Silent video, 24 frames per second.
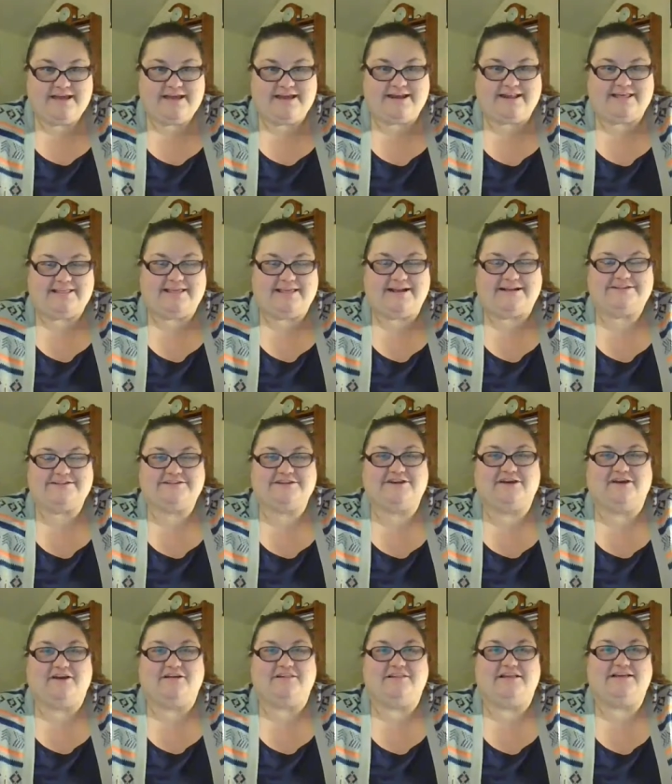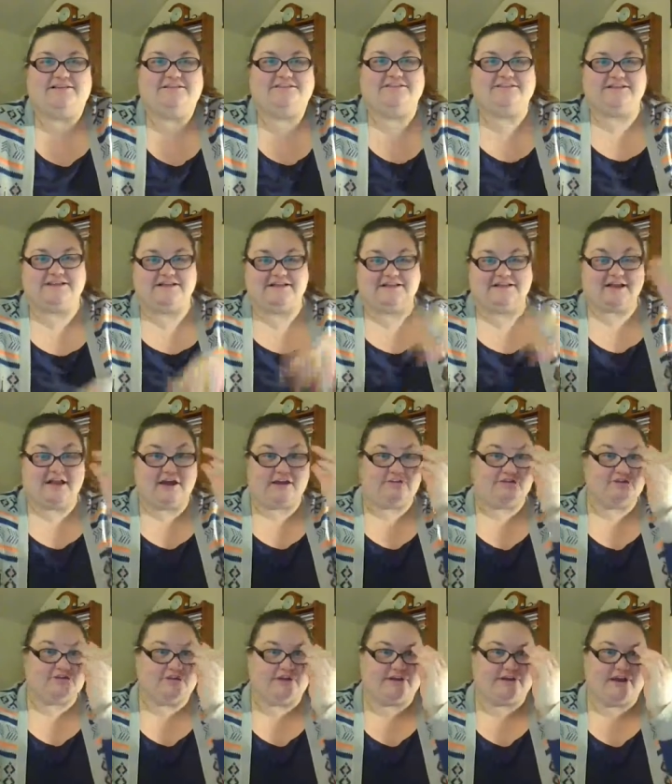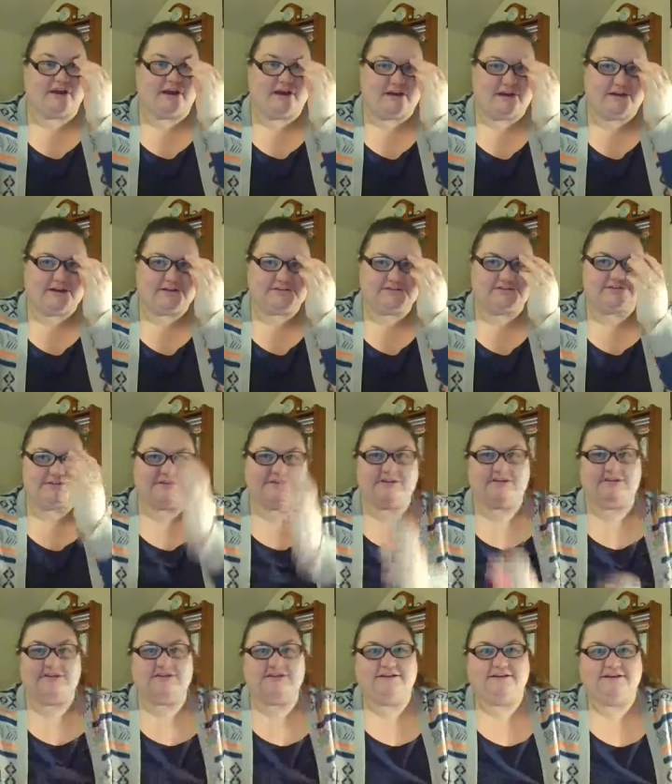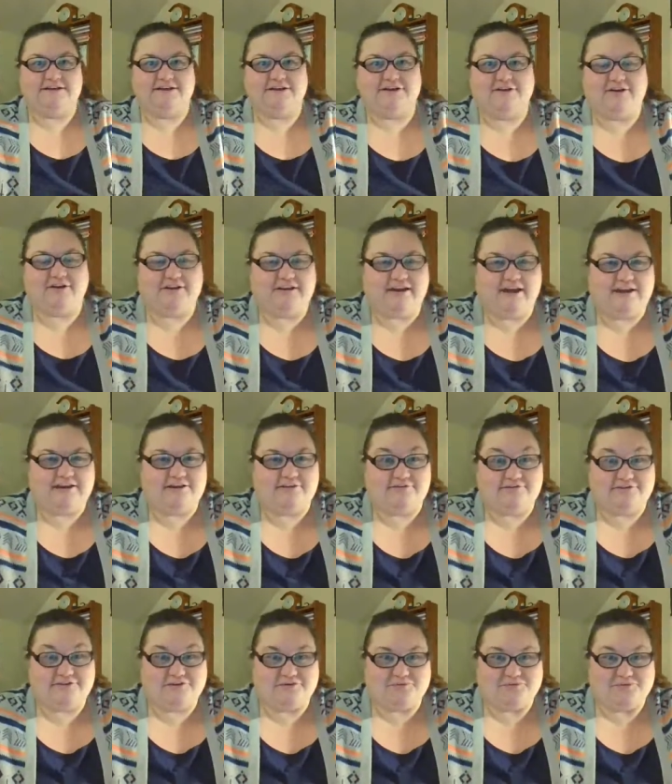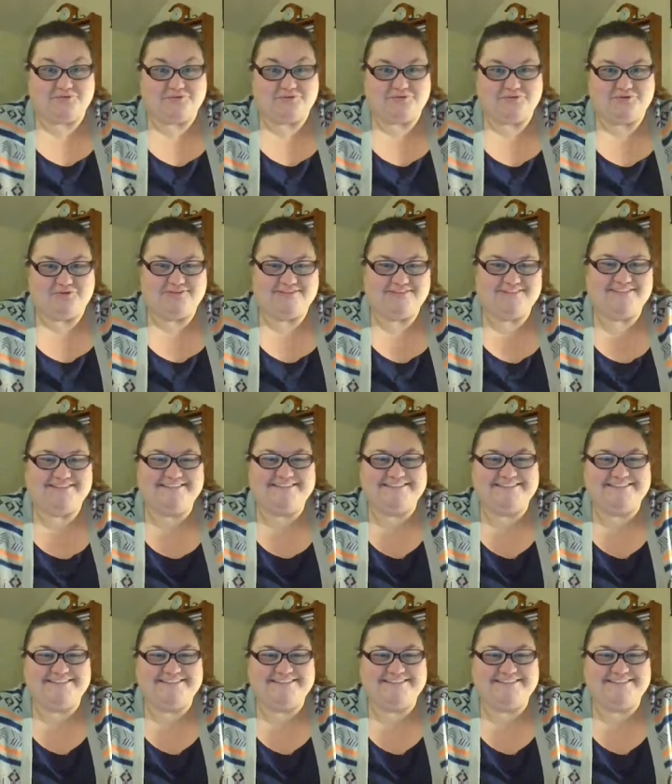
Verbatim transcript: And I like to call us the Country Cards Creative Crew.